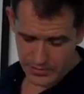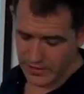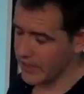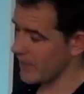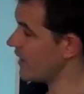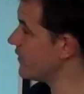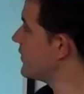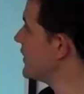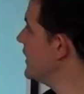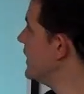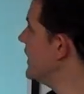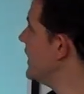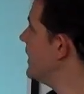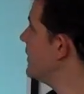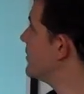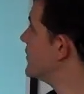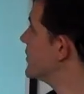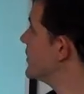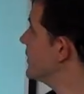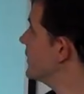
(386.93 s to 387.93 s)
We have here
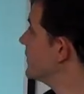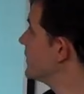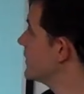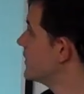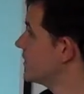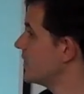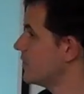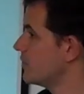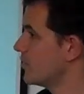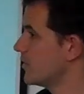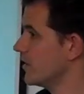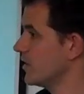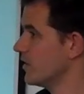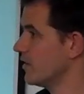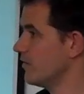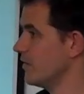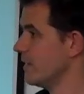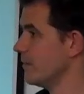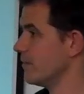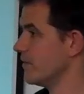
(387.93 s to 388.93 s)
leptin. Has anybody
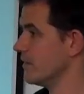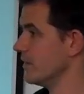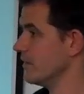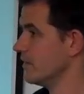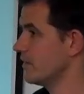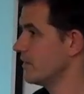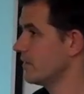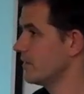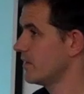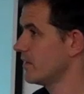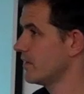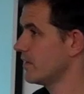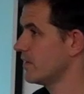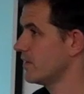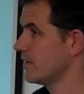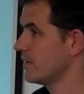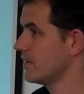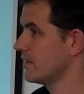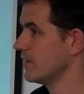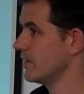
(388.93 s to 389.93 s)
heard of leptin?
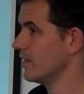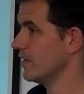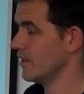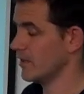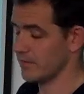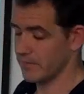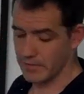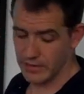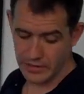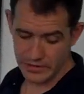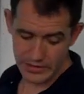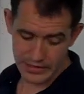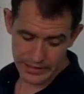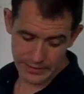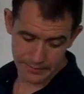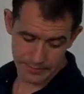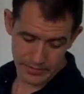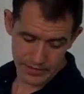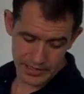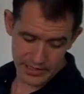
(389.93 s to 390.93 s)
No?
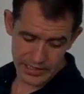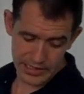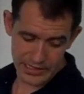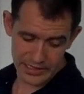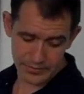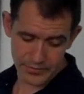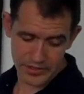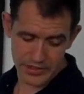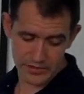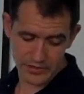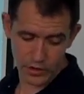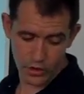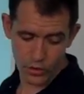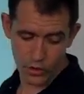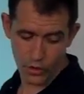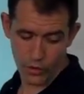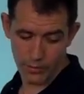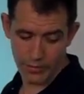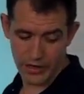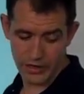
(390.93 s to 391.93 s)
Okay. Leptin's a
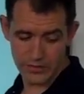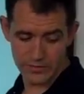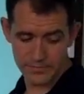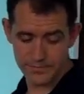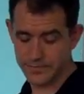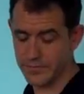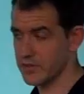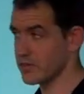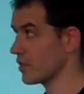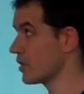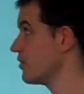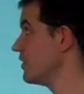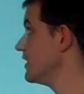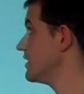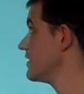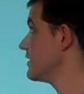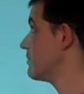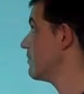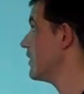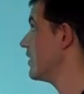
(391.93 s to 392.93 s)
hormone
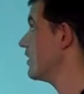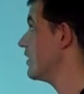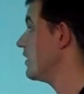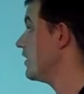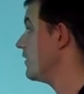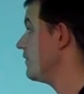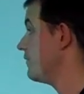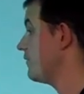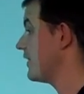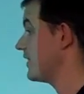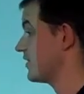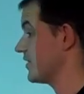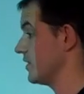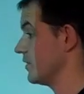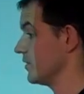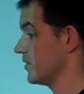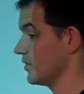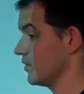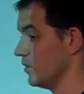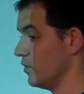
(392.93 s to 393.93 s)
secreted by our fat
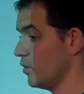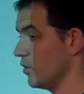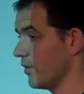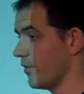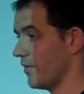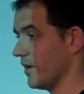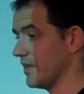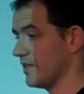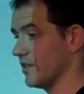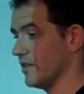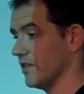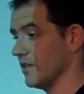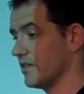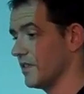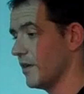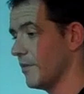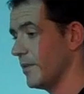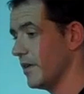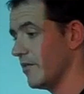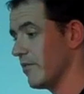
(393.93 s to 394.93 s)
cells. So all the fat in our
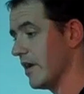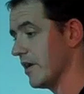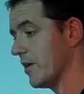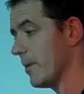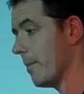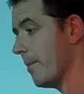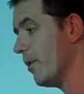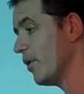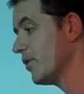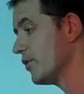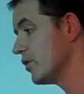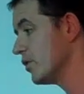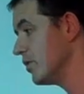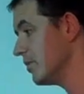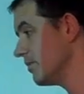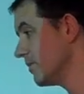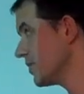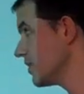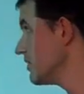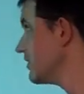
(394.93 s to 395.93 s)
tummy, around our
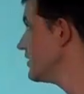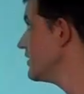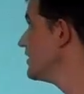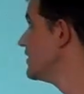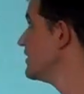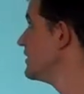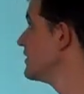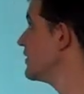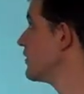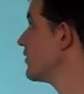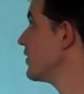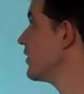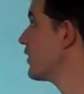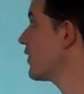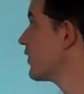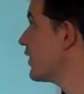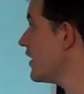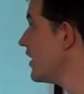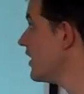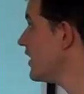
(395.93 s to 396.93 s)
bottoms, on our
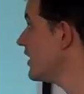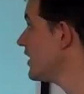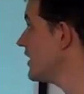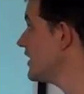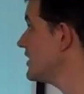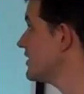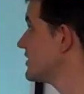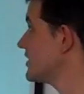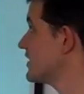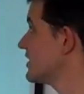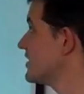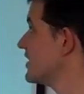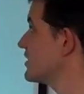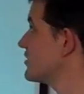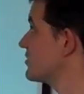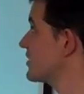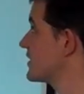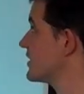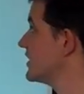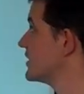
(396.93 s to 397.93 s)
thighs,
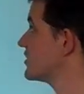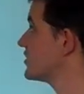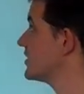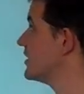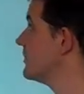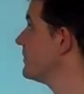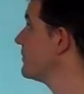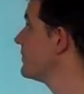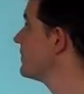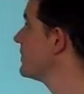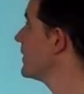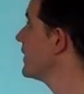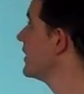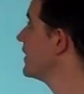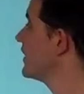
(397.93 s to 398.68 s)
etc., etc.,